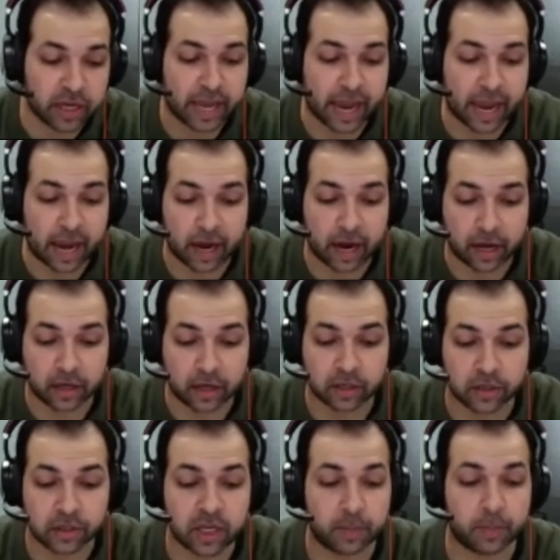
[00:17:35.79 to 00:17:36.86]
and
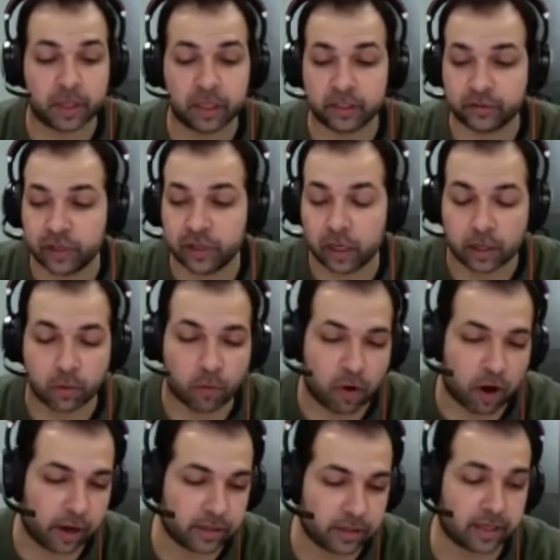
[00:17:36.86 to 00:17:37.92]
typically selling
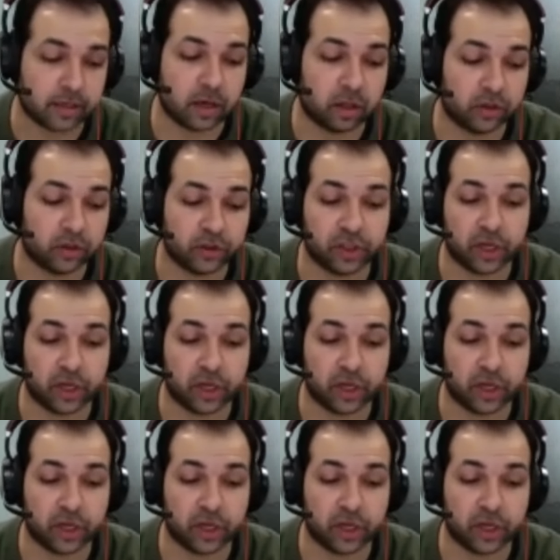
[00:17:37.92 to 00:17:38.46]
via technology